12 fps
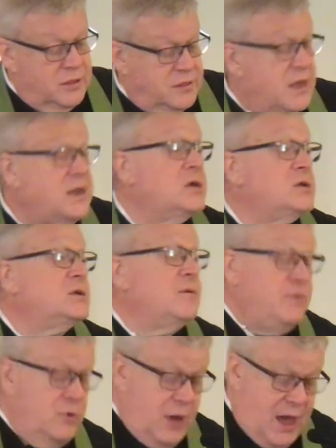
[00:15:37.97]
That is,
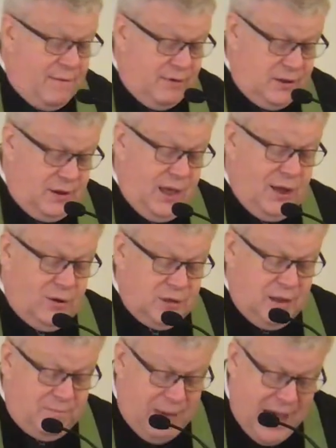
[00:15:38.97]
if you haven't
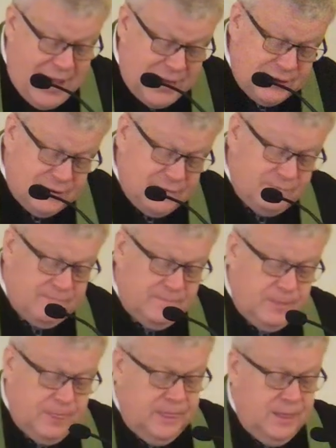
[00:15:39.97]
held it back
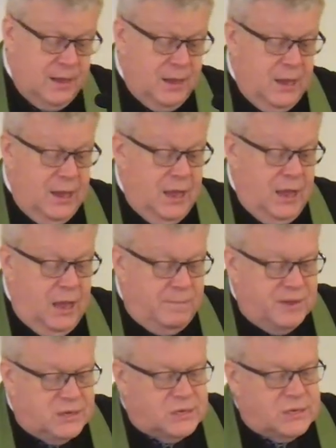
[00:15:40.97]

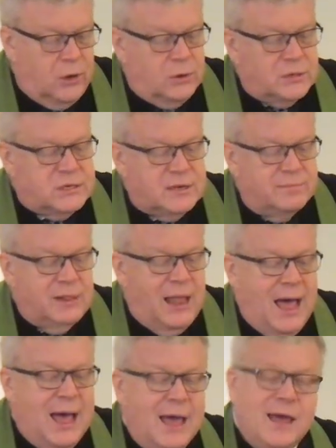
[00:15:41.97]
and been sold some
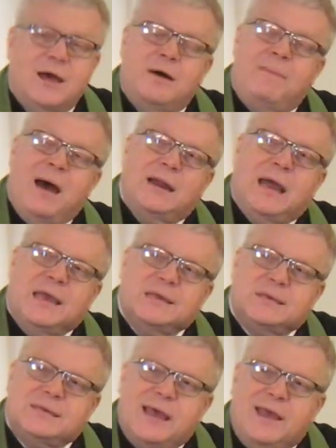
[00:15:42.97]
lie about a
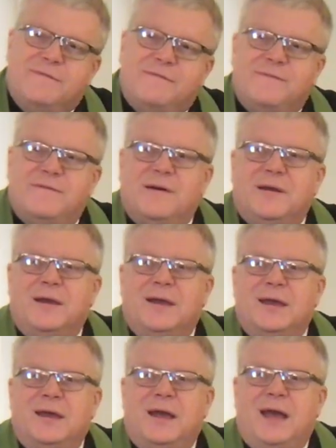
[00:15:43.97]
safe
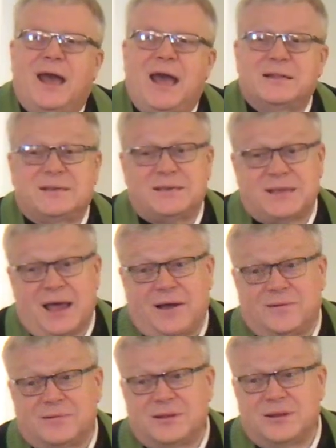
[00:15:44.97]
and
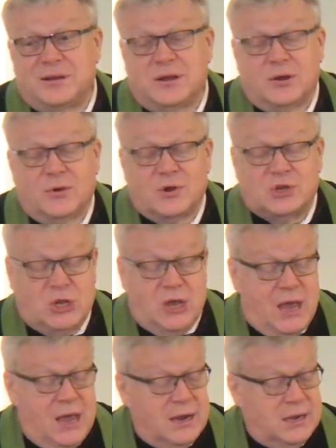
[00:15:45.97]
sound
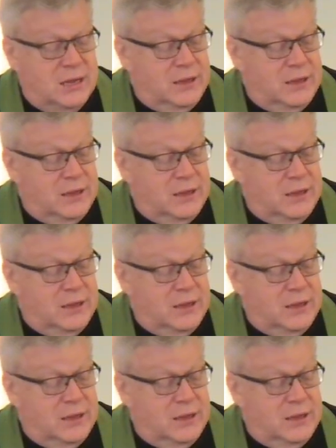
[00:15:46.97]
Christianity.